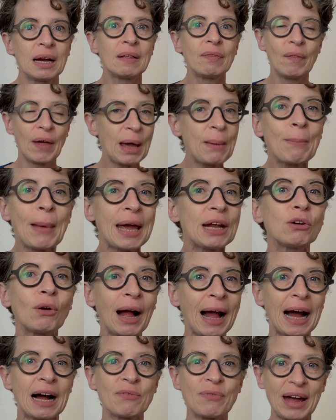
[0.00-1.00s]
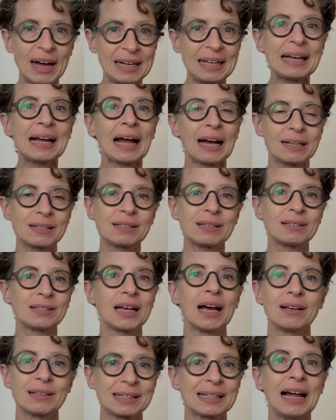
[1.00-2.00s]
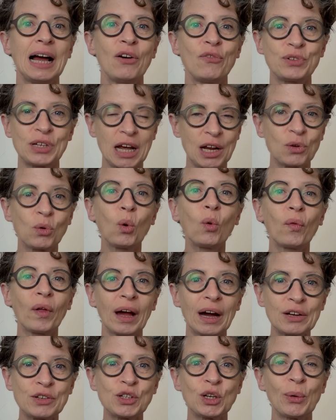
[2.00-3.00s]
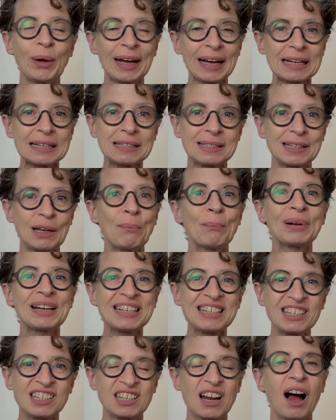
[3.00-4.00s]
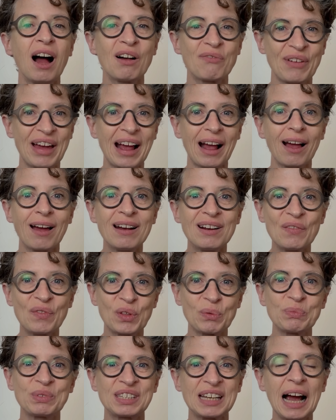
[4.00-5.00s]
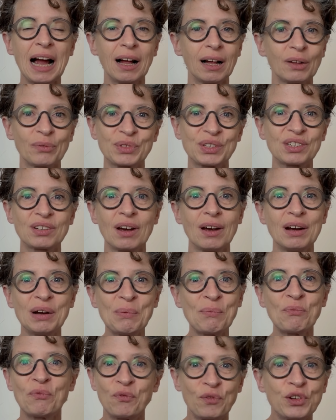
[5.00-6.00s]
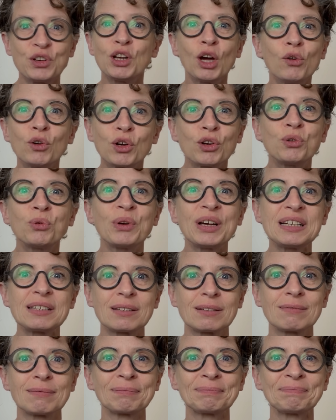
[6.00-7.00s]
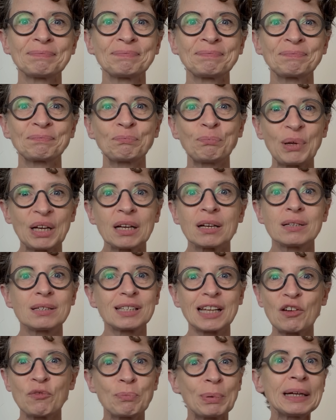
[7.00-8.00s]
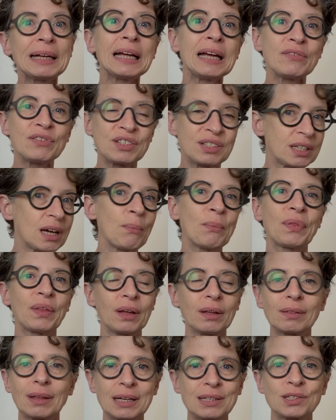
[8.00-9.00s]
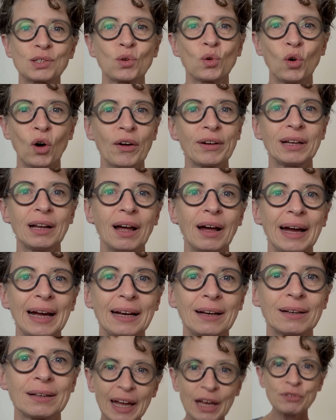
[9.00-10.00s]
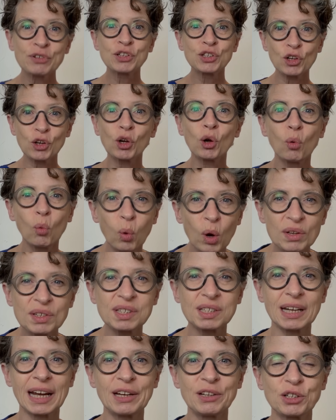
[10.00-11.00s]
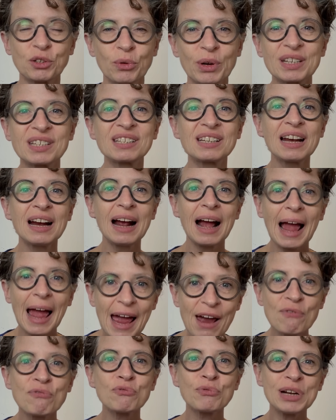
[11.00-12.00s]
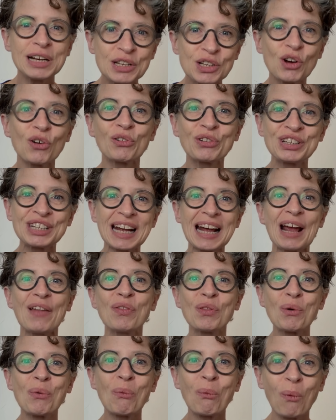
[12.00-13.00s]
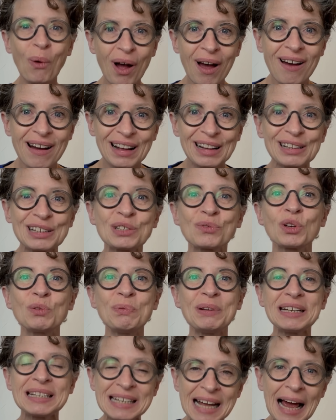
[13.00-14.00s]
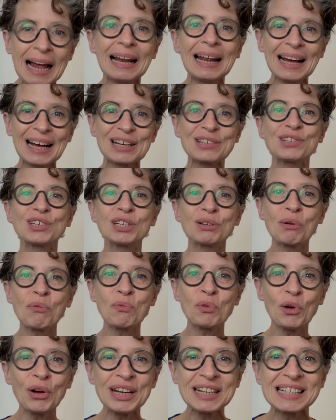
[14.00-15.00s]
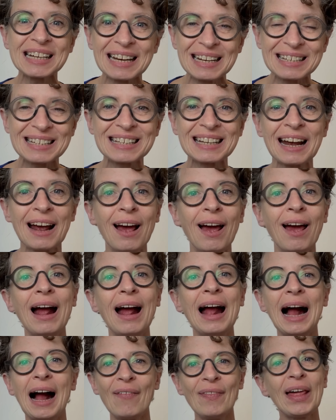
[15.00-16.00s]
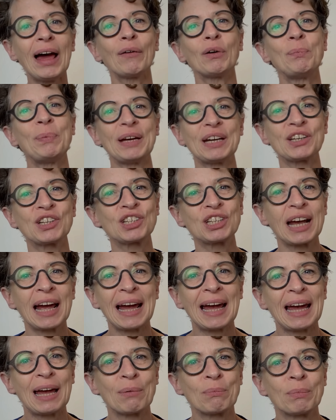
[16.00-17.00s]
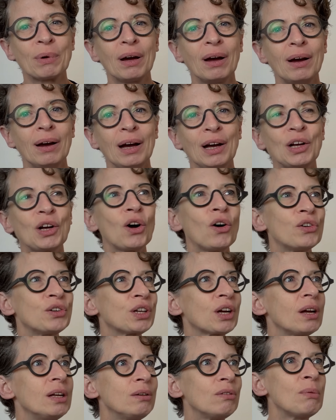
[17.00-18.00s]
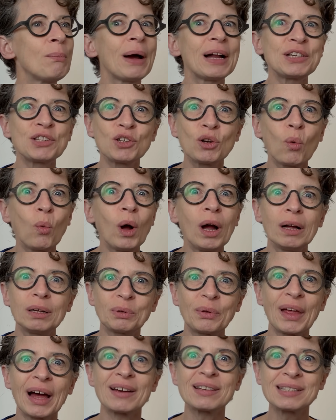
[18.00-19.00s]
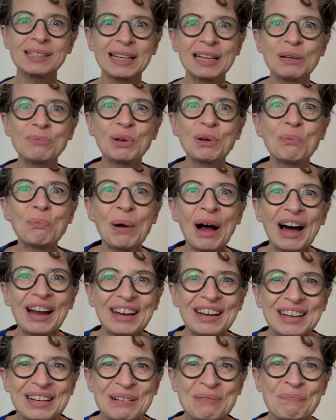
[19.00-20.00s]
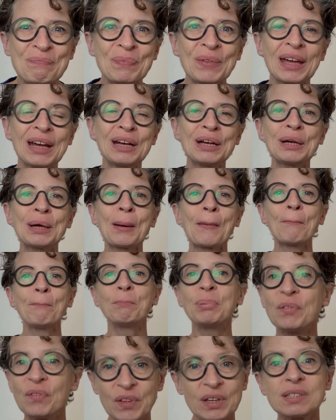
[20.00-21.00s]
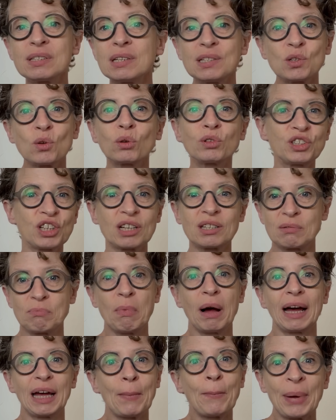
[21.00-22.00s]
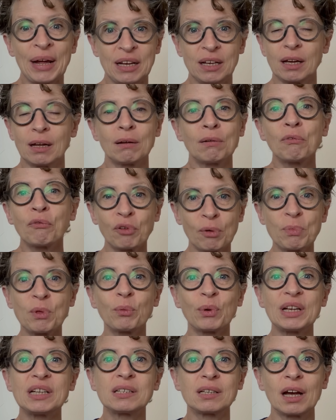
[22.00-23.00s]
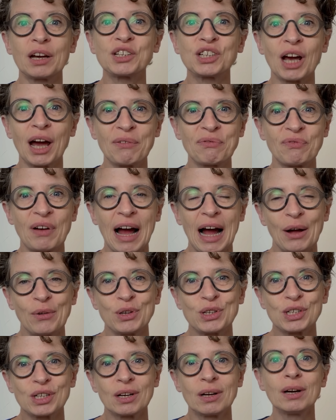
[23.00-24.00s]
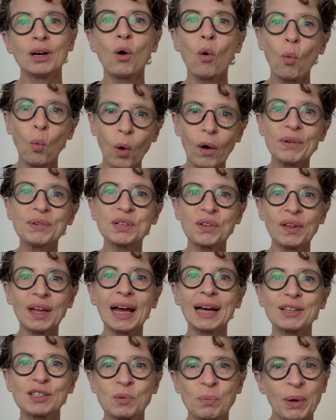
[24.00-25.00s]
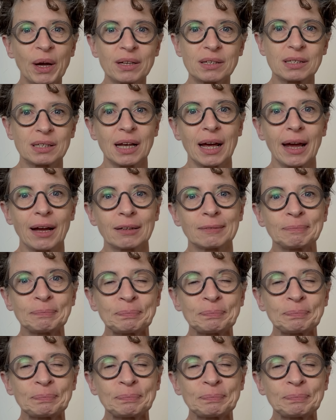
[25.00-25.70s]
They may not have any cancer cells left, and all they are doing is simply starving themselves for no good reason because they've believed something they saw online. If sugar was dangerous, every doctor in the world would be telling us to avoid it. And that would be a shame. God, can you imagine a world without a cinnamon bun? But this is all just my opinion from the research I found. What do the experts say?